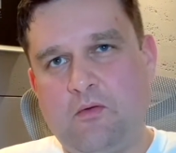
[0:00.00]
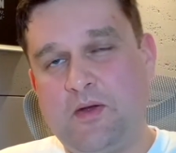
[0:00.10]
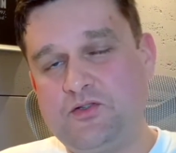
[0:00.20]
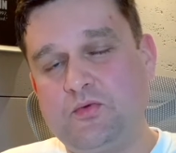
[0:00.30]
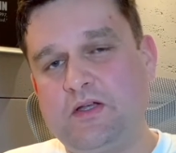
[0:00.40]

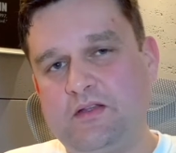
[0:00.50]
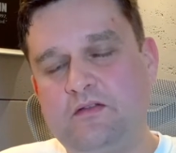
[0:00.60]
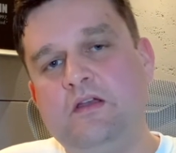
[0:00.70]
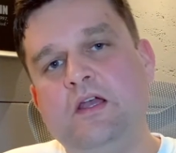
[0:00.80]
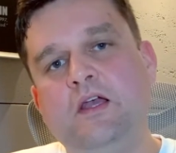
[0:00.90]
you
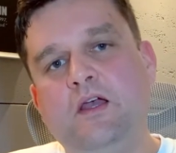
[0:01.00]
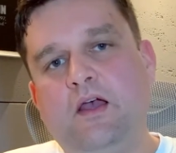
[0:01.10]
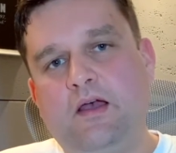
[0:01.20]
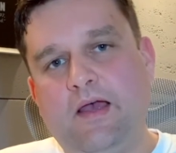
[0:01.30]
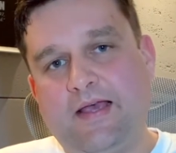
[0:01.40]
can
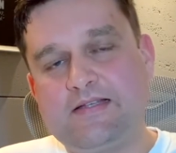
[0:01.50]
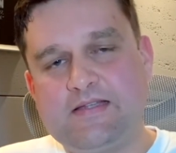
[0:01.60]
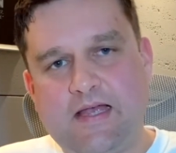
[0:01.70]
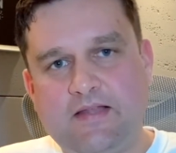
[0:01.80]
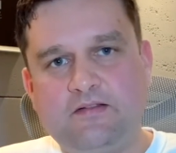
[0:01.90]

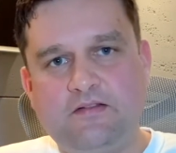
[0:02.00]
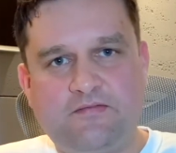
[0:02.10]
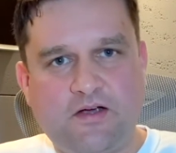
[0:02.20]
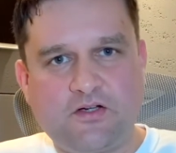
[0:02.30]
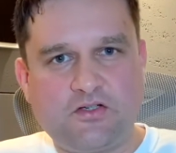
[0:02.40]
extend the
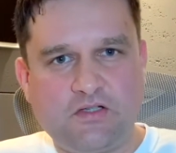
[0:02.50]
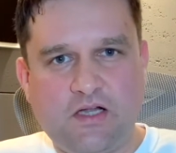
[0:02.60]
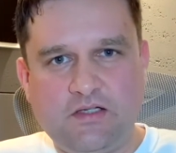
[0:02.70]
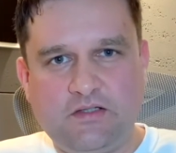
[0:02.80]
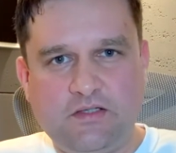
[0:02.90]

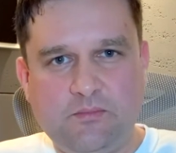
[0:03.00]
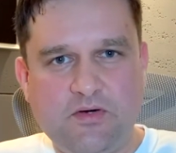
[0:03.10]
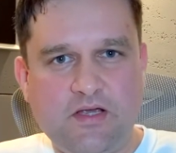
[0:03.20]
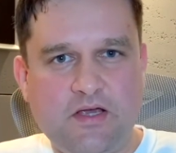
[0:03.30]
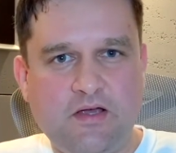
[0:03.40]
functionality,
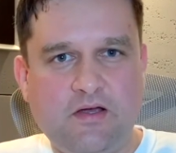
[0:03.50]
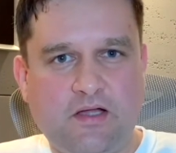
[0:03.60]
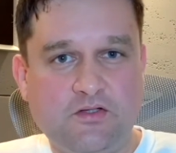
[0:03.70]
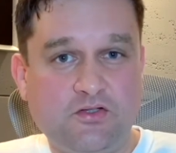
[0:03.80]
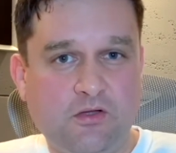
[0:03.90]
bringing
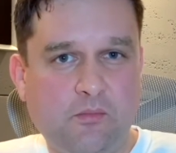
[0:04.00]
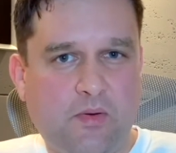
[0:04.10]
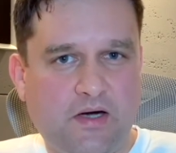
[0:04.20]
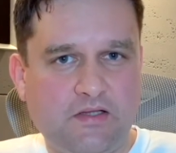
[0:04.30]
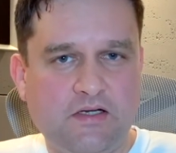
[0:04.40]
additional
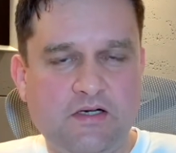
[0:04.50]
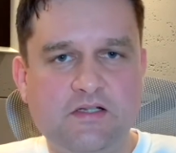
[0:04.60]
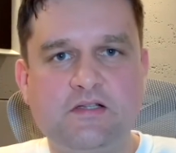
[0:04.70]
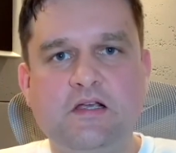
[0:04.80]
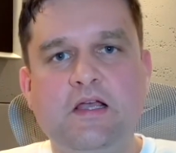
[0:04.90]

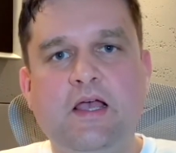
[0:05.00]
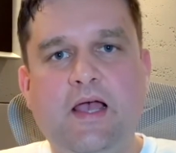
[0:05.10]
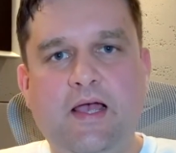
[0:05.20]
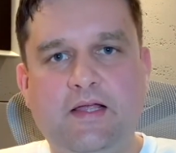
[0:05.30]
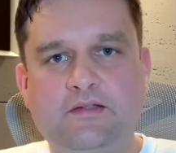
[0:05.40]
partners
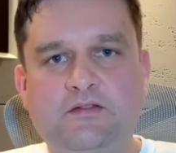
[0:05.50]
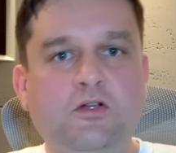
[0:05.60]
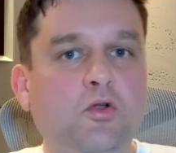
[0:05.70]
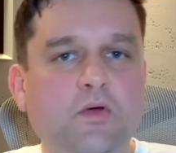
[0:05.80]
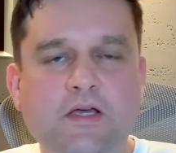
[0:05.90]
and
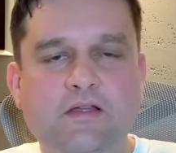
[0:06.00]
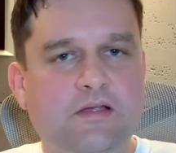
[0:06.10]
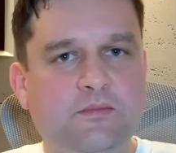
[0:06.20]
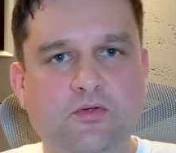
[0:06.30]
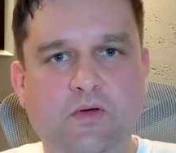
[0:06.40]
gluing
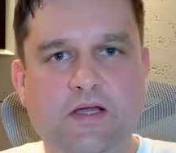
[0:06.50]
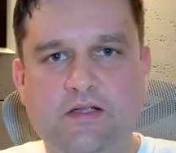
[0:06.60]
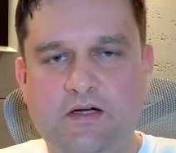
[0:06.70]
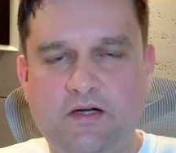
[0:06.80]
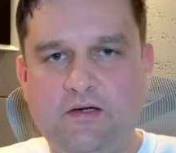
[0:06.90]
them
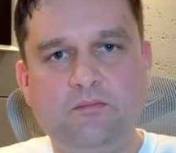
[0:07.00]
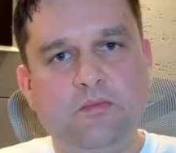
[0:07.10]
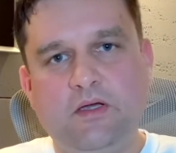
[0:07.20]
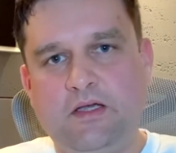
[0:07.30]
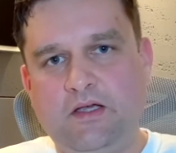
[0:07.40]
together
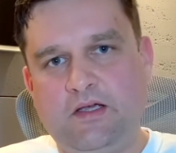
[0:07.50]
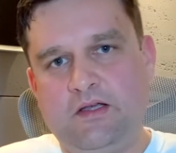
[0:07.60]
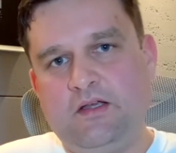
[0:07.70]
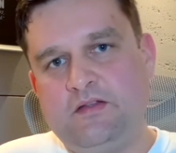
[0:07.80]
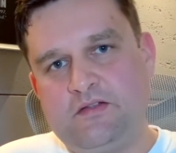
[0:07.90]

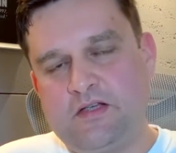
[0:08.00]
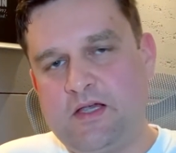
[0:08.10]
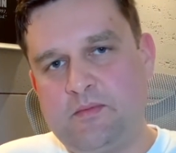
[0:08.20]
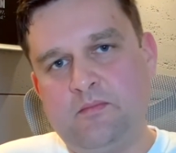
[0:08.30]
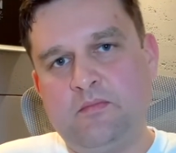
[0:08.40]
in the
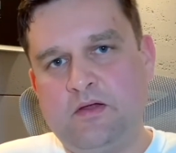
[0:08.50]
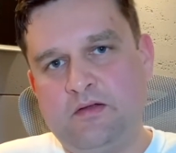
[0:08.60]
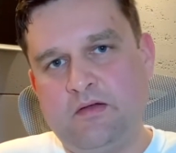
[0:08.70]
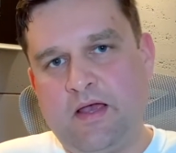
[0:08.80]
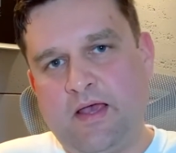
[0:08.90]
same
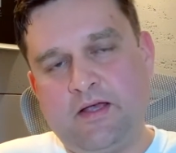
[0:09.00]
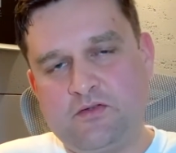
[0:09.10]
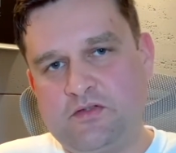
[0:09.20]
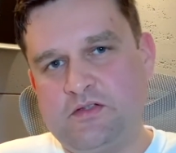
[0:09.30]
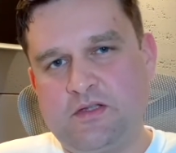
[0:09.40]

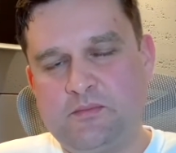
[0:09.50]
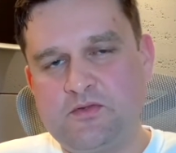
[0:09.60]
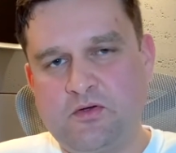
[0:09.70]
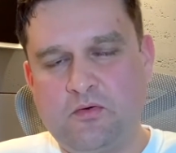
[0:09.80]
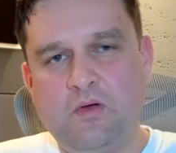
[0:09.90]
ecosystem.
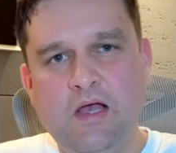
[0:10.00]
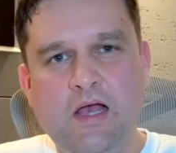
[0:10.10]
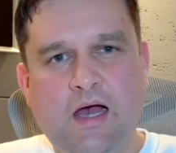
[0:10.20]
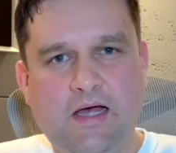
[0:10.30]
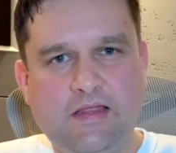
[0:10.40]
So
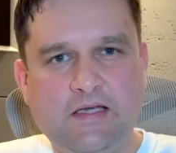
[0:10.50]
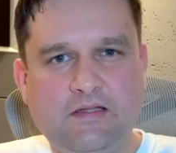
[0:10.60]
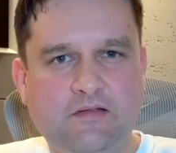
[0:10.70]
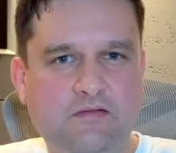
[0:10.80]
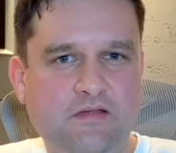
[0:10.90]
I think
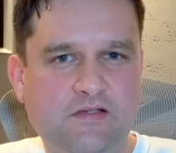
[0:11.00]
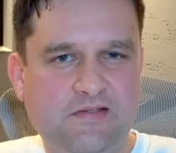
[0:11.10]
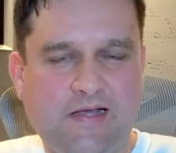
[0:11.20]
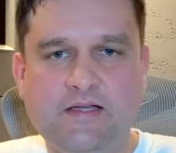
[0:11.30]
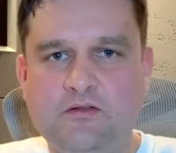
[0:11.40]
that this
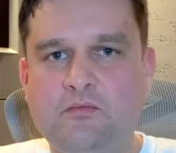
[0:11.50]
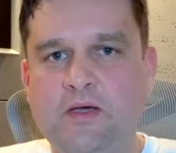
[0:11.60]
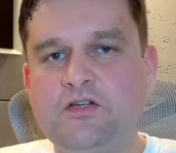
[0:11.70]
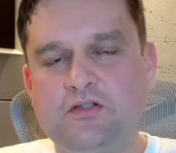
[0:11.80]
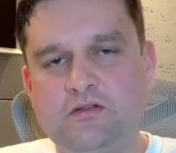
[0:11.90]
second
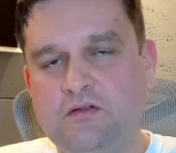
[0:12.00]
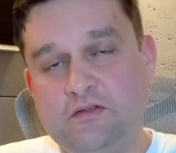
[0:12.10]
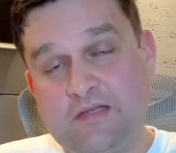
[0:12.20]
flavor